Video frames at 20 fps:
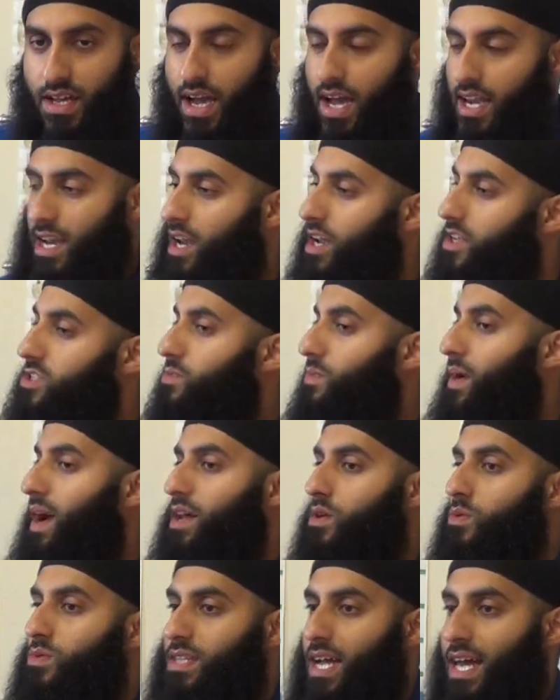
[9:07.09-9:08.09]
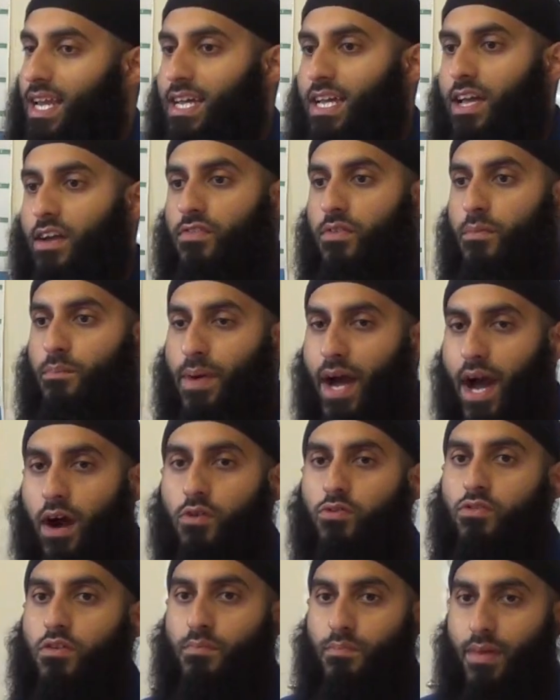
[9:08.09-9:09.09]
And Allah subhanahu wa ta'ala gave them
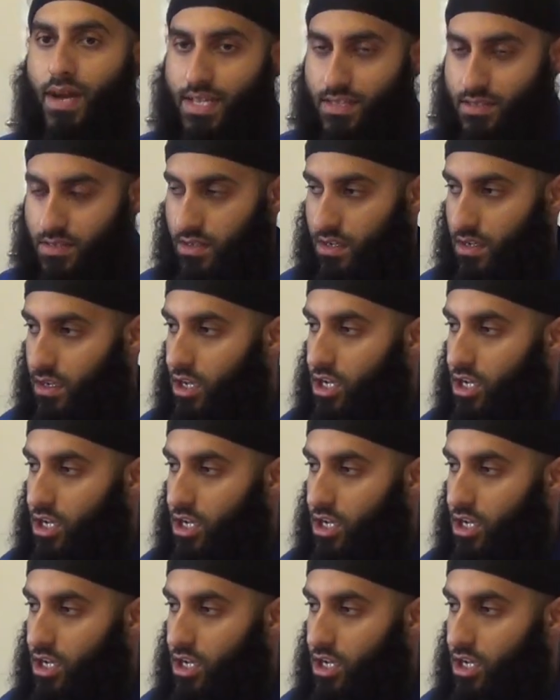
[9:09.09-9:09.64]
power and might